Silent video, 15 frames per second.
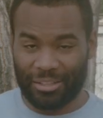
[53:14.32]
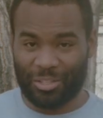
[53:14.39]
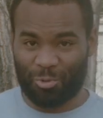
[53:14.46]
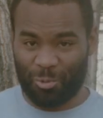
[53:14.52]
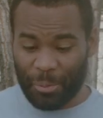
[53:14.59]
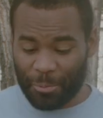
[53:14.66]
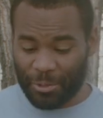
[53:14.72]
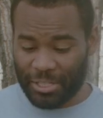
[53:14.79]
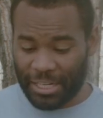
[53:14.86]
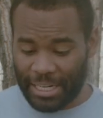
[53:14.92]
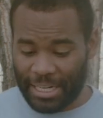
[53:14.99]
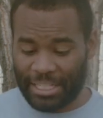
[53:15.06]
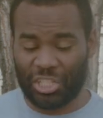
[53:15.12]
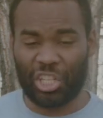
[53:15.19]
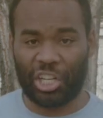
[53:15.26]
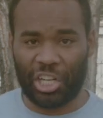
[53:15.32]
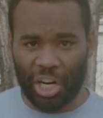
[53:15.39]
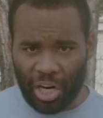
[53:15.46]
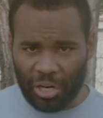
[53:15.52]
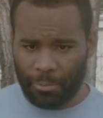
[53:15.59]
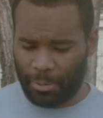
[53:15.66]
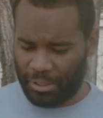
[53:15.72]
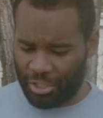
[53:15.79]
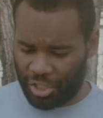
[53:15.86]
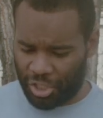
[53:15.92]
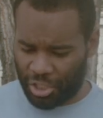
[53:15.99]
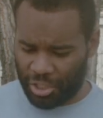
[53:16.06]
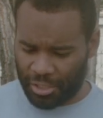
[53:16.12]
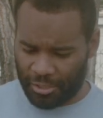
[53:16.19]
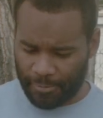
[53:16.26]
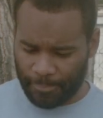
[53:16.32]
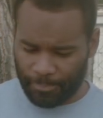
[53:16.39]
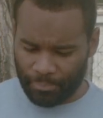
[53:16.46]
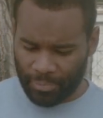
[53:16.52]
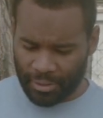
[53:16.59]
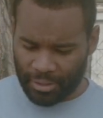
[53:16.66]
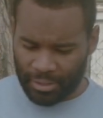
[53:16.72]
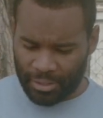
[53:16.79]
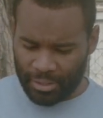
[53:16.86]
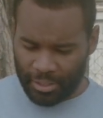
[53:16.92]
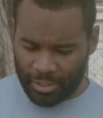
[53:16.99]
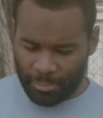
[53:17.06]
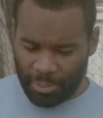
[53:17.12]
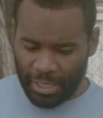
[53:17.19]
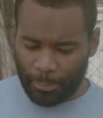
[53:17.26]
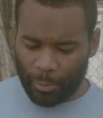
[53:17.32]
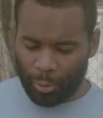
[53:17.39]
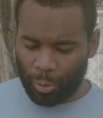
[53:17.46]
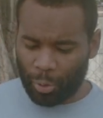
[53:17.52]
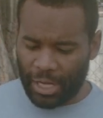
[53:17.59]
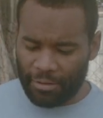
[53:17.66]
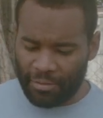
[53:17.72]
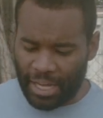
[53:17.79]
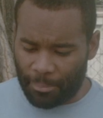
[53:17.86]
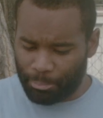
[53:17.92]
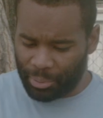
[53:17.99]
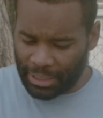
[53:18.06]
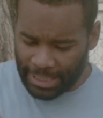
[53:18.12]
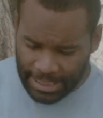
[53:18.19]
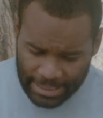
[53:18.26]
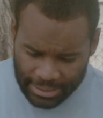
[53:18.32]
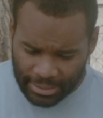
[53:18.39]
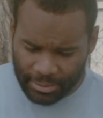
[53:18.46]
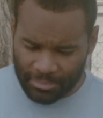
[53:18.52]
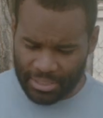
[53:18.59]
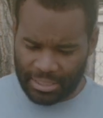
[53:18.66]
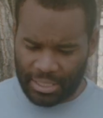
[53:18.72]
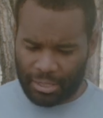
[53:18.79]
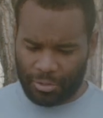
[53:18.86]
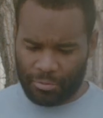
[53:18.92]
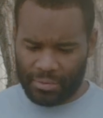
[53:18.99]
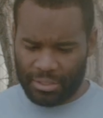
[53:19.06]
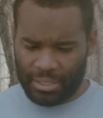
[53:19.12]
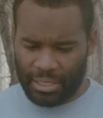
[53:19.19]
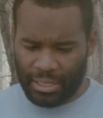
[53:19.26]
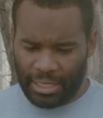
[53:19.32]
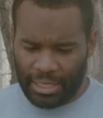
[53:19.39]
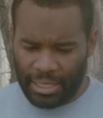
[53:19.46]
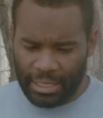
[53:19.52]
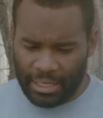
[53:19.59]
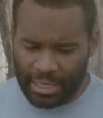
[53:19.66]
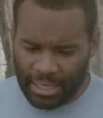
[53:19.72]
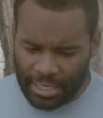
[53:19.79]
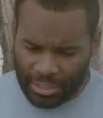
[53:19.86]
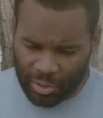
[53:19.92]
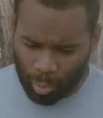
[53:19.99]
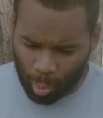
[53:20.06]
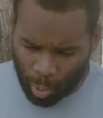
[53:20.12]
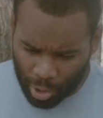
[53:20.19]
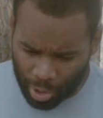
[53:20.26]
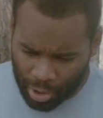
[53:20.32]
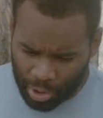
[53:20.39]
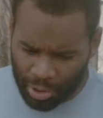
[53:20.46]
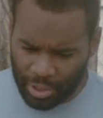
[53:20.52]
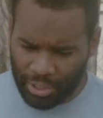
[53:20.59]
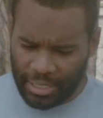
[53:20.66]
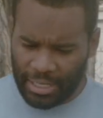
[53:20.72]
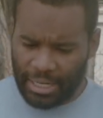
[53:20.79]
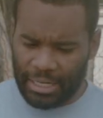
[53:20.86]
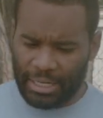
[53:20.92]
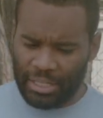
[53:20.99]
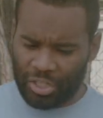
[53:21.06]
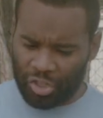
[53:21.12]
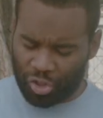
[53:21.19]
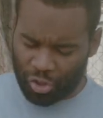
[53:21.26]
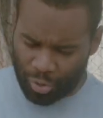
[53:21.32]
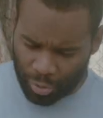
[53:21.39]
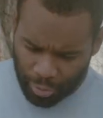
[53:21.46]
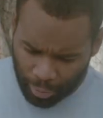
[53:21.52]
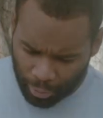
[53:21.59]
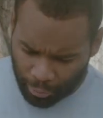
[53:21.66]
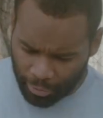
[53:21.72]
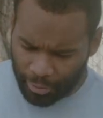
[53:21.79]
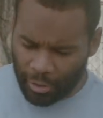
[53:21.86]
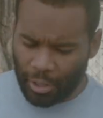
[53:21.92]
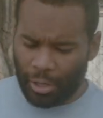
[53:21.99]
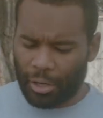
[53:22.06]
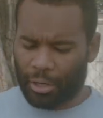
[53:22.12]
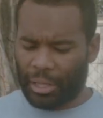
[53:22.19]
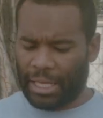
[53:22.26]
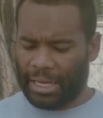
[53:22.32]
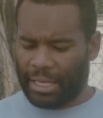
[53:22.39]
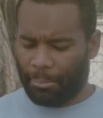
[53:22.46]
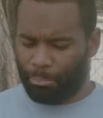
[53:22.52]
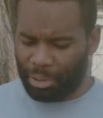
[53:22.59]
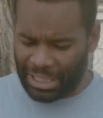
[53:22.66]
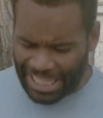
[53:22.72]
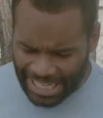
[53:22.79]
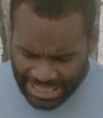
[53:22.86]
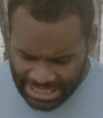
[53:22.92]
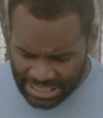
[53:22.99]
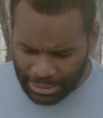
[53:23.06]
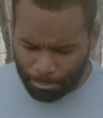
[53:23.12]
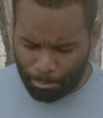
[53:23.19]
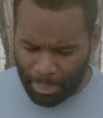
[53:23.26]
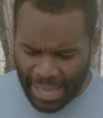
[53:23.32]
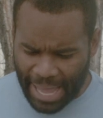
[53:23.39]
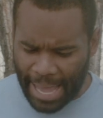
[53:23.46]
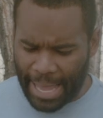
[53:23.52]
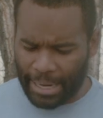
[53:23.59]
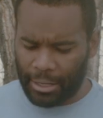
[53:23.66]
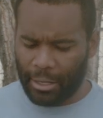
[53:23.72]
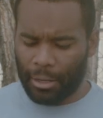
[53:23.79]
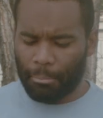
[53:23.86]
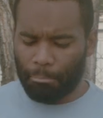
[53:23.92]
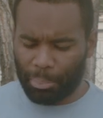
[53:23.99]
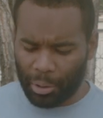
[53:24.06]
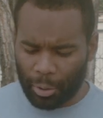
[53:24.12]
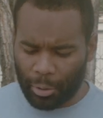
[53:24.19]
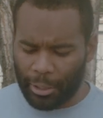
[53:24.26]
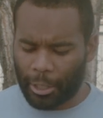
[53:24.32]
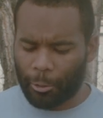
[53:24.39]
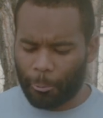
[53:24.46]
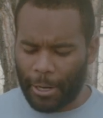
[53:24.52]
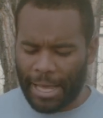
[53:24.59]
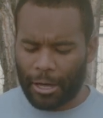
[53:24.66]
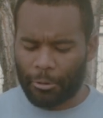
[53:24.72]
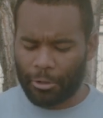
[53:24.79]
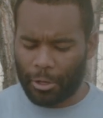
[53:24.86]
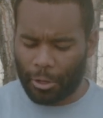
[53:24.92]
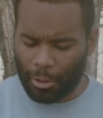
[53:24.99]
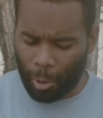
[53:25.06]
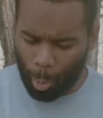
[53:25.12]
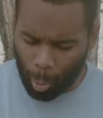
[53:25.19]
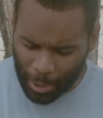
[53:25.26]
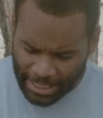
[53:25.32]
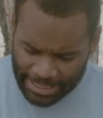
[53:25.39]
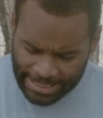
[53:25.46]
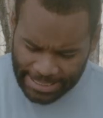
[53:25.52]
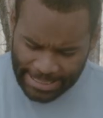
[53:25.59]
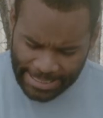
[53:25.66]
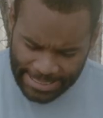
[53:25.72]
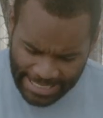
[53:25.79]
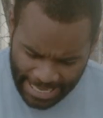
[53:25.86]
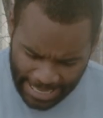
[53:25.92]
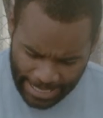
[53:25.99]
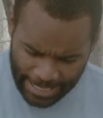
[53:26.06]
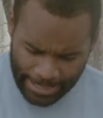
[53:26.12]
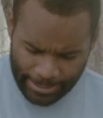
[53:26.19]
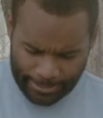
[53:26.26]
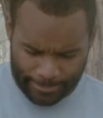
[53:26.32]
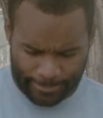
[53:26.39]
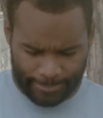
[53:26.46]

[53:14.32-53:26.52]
It's represented as garbage. People who have not planted themselves in God's word and his truth are like a plastic bag blowing around on a windy day.